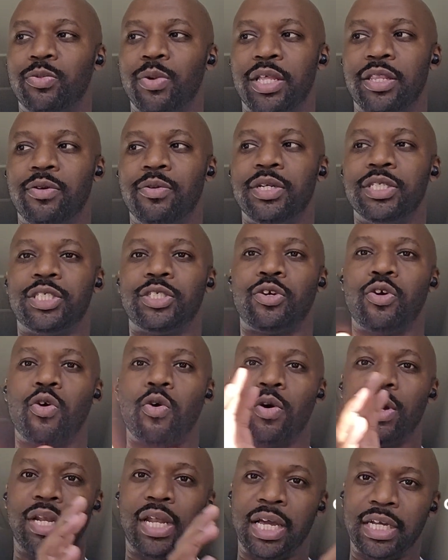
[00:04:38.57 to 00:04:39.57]
whether it's
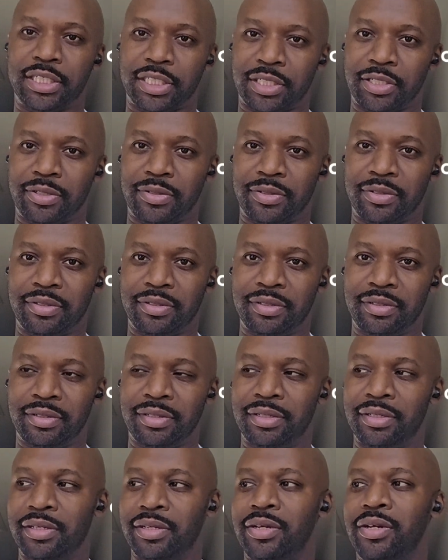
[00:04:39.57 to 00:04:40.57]
correlational
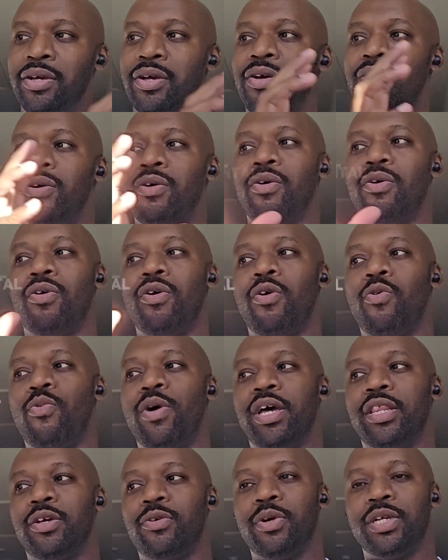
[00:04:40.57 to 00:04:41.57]
or
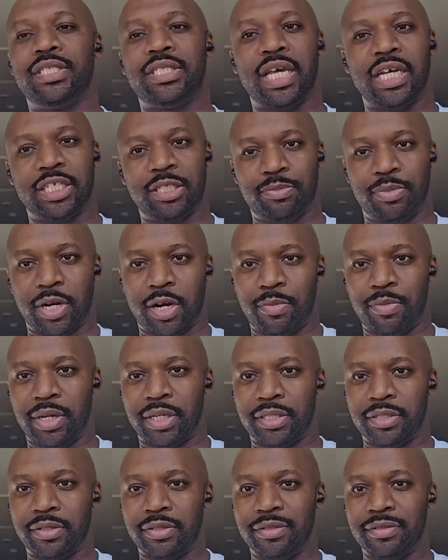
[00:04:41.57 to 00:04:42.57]
whether it's
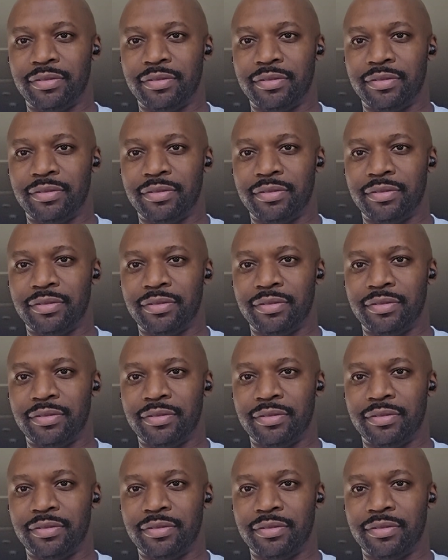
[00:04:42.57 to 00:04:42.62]
experimental.